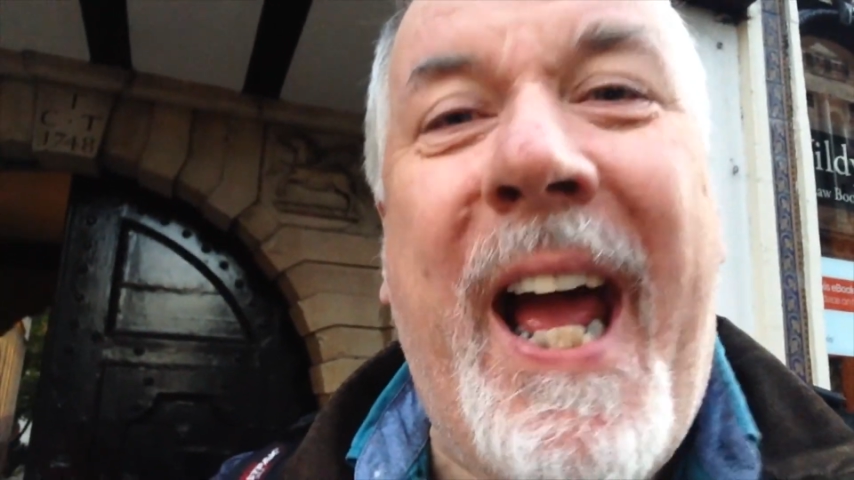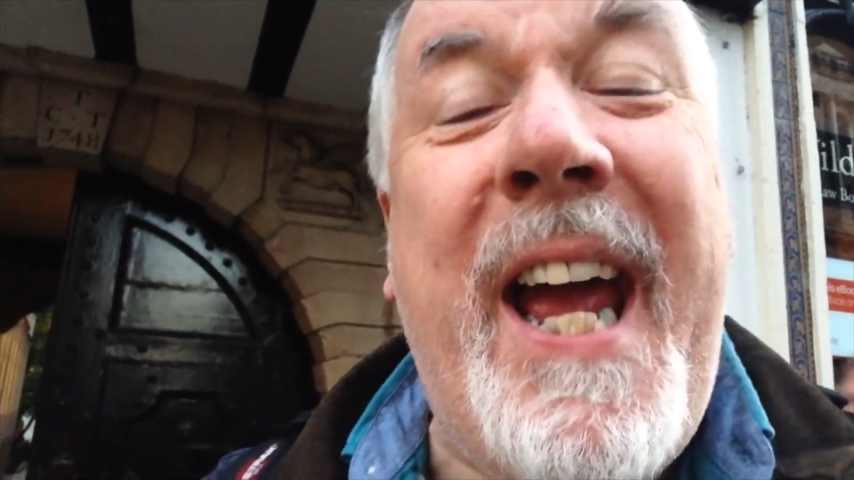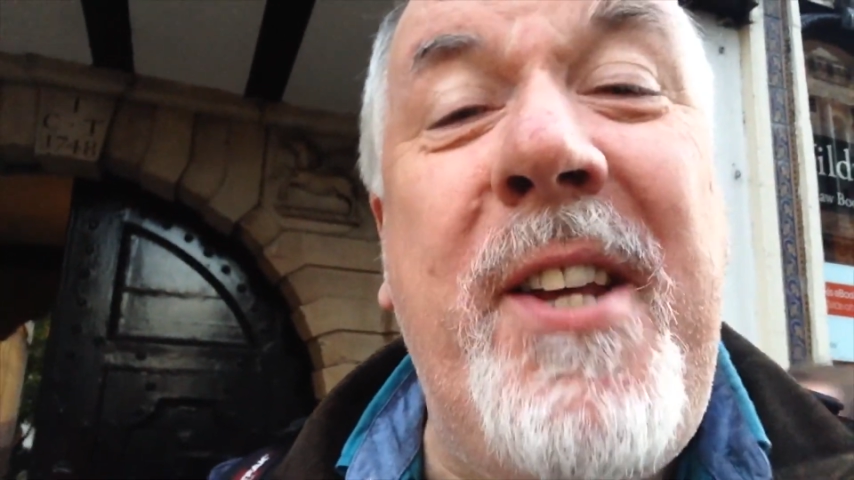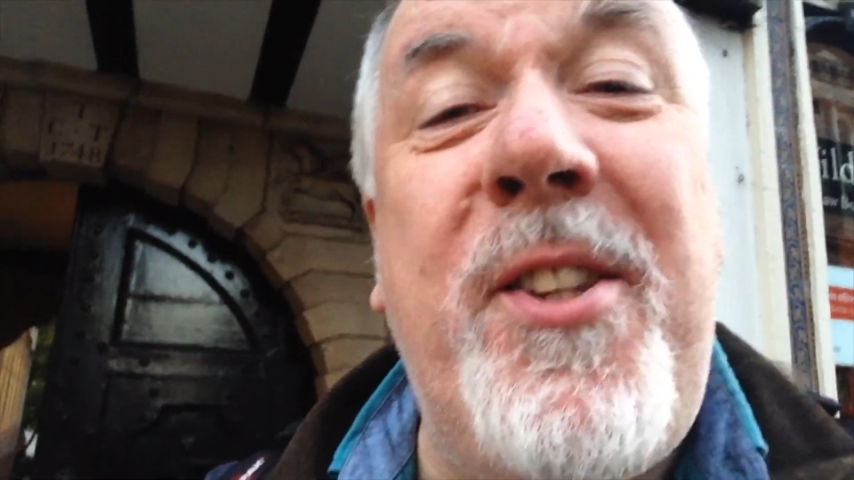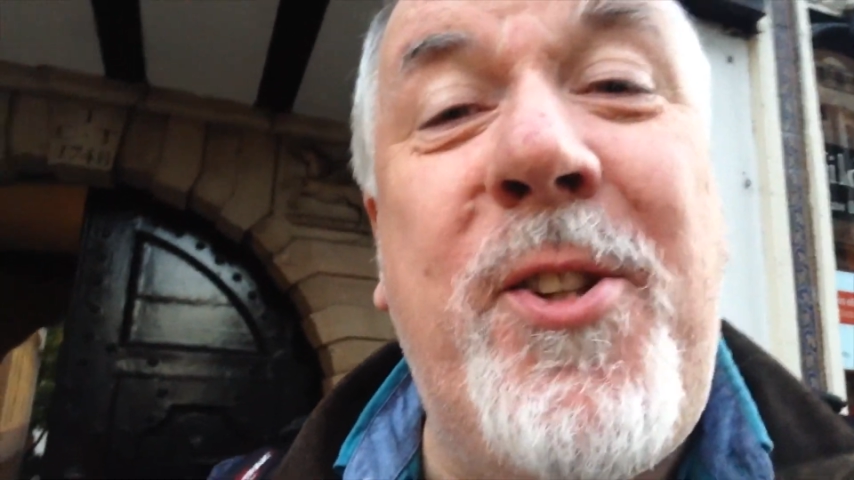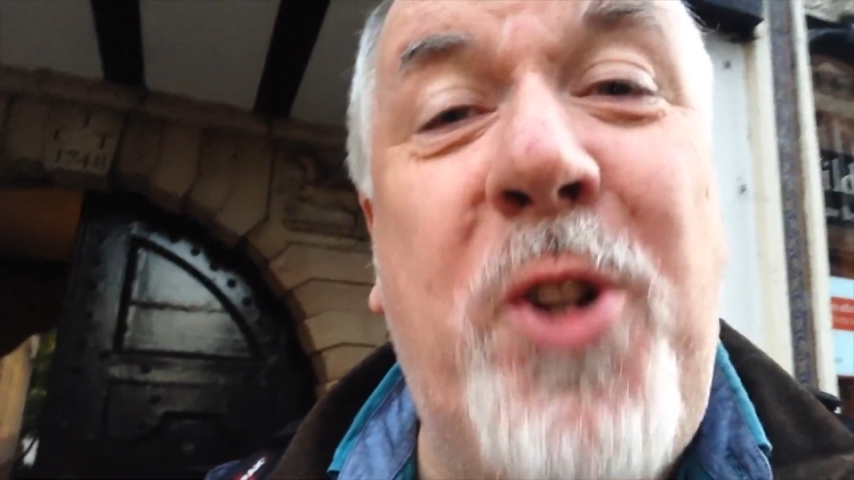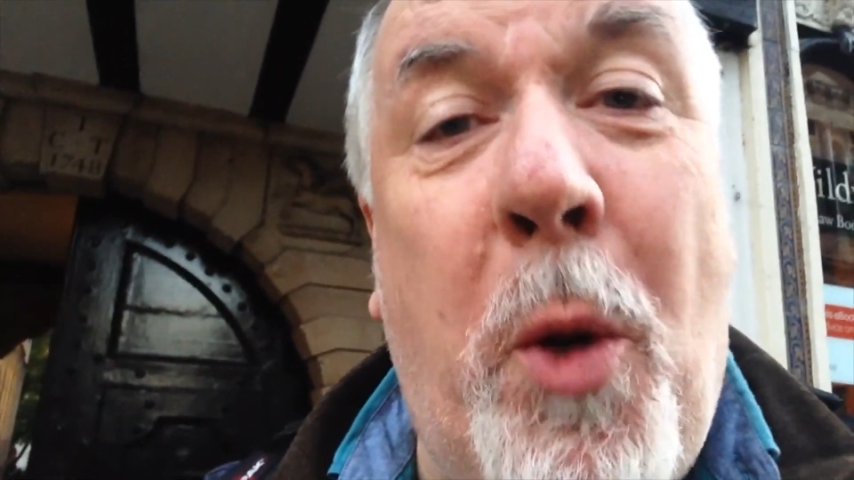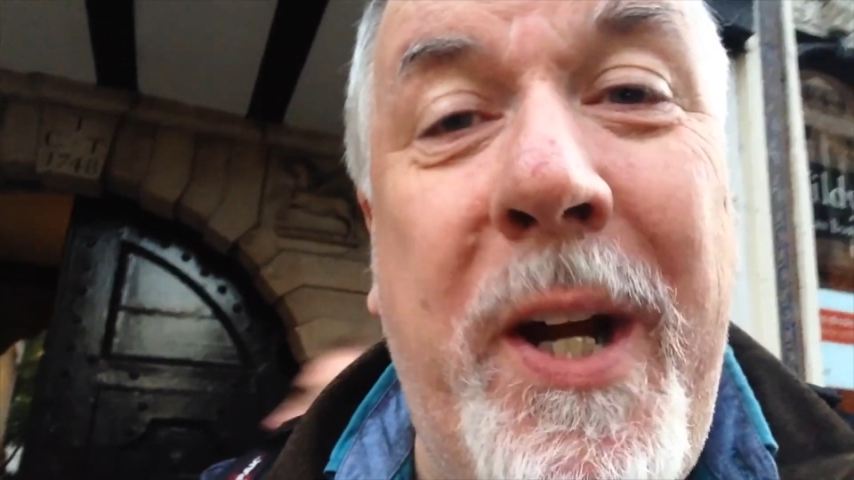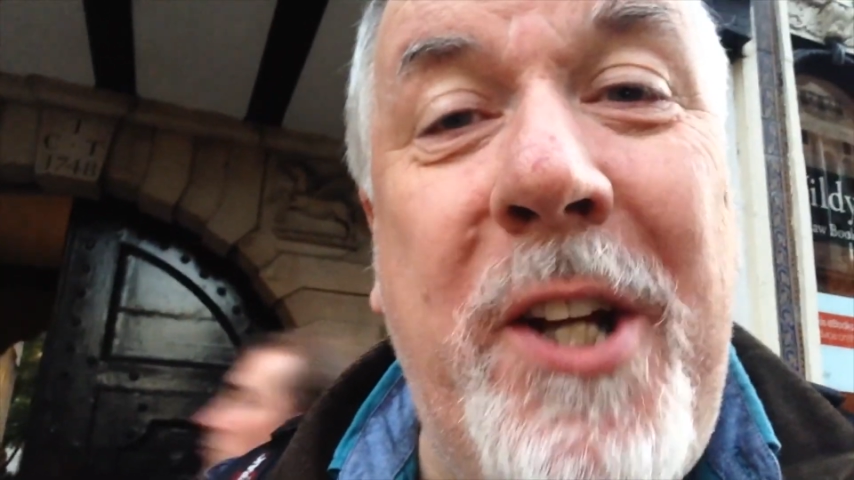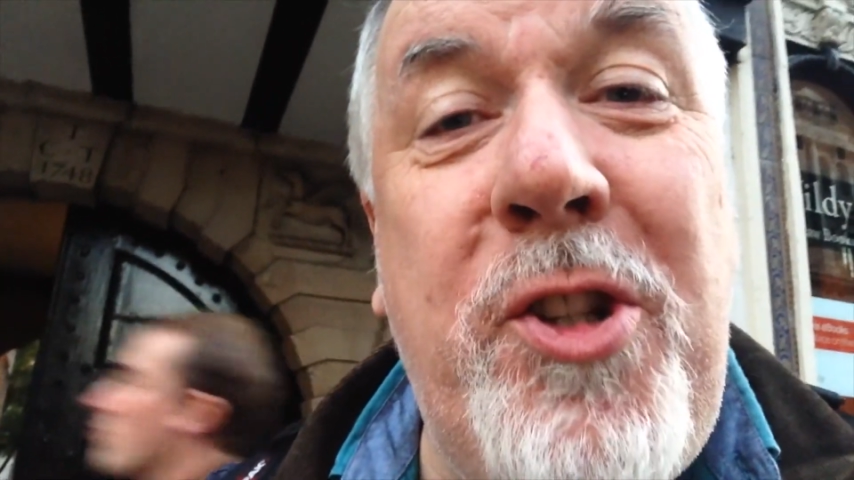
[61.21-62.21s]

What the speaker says: historic